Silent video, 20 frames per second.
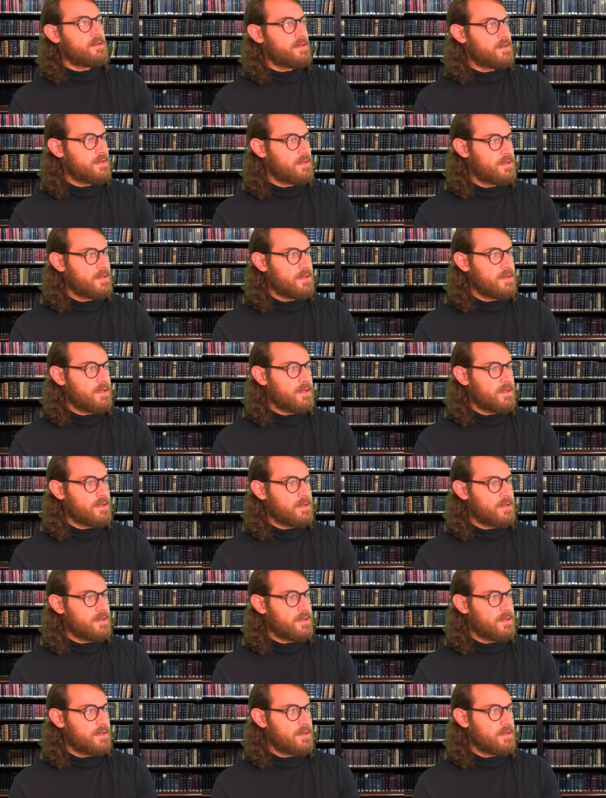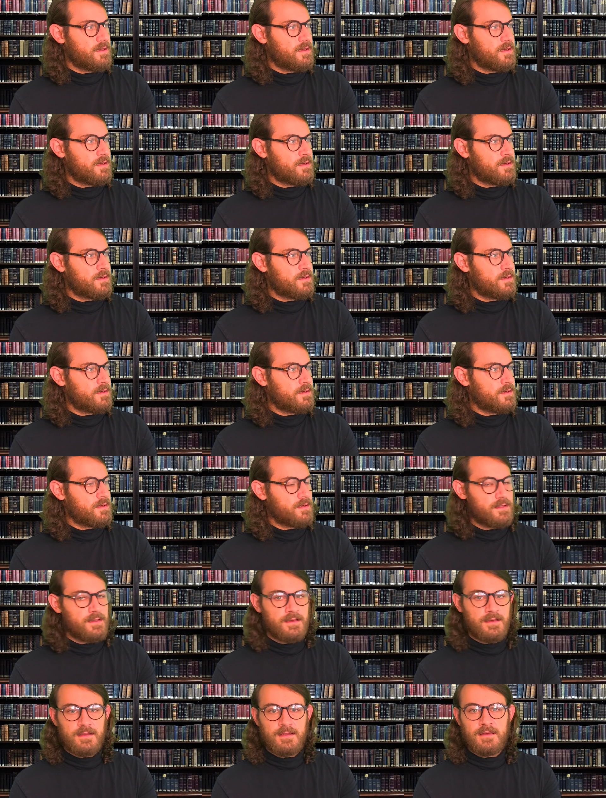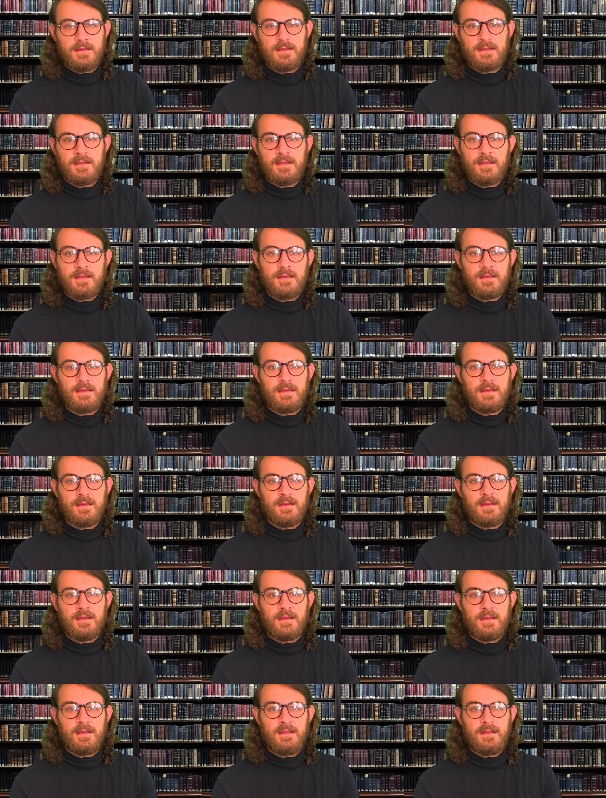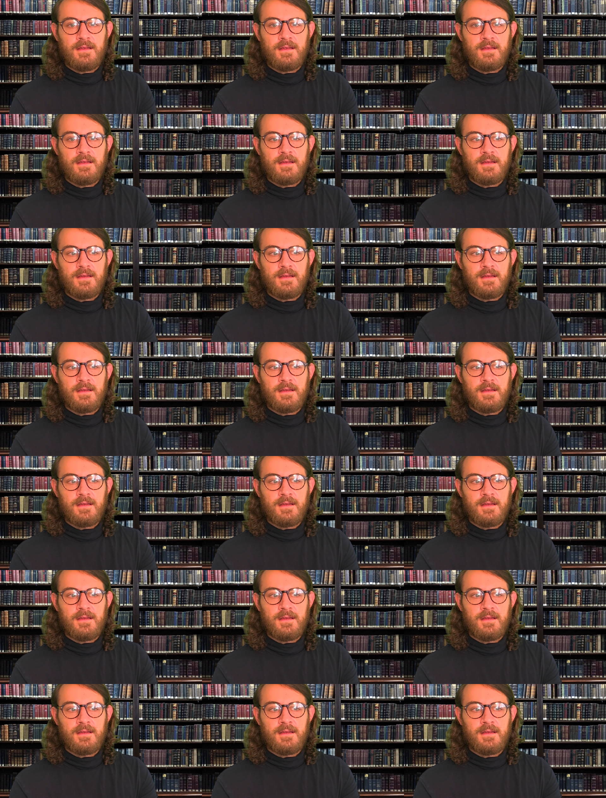(no one is talking)